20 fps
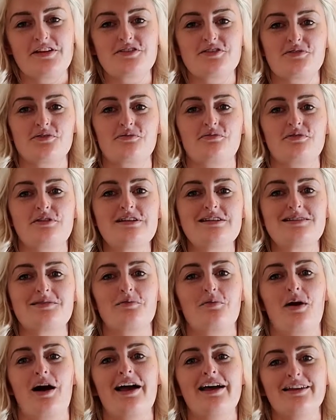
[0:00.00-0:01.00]
The reason
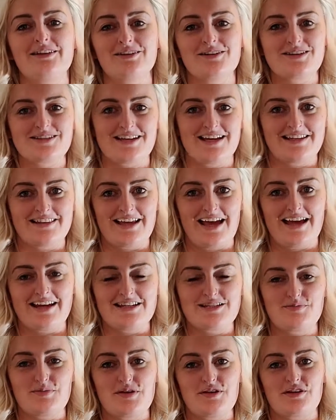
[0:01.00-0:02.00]
why it looks like that is
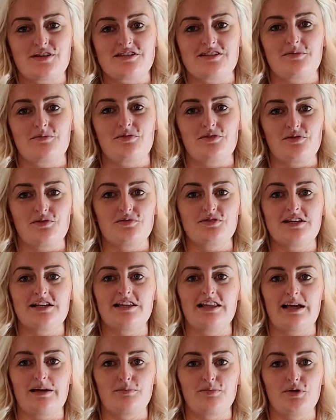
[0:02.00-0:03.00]
because I'm using
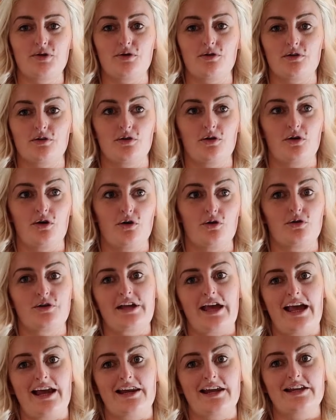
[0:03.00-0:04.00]
like pure
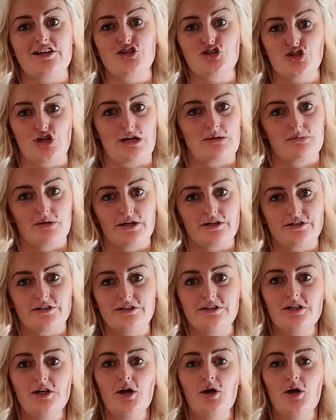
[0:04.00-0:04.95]
organic shea butter,